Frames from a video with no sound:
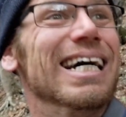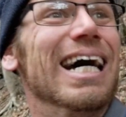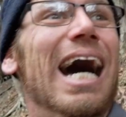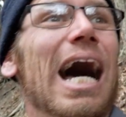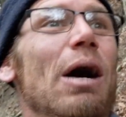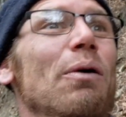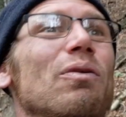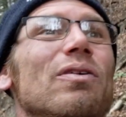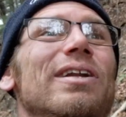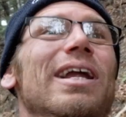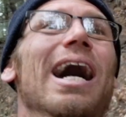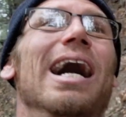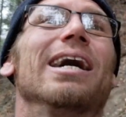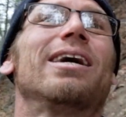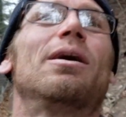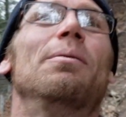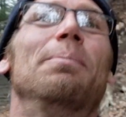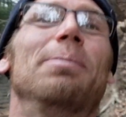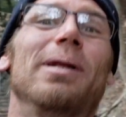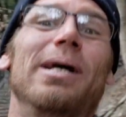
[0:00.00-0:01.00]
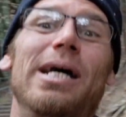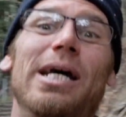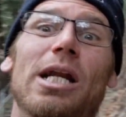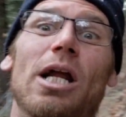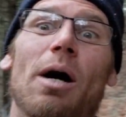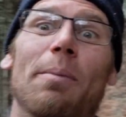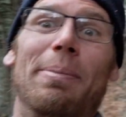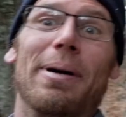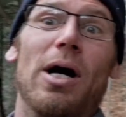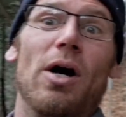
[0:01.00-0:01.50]
I will not complain
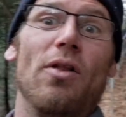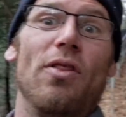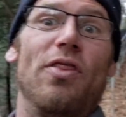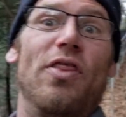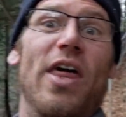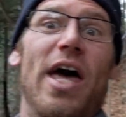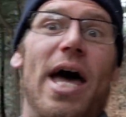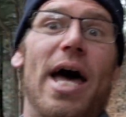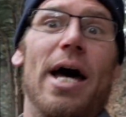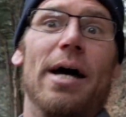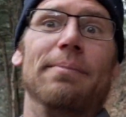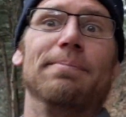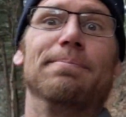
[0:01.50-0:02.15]
about that.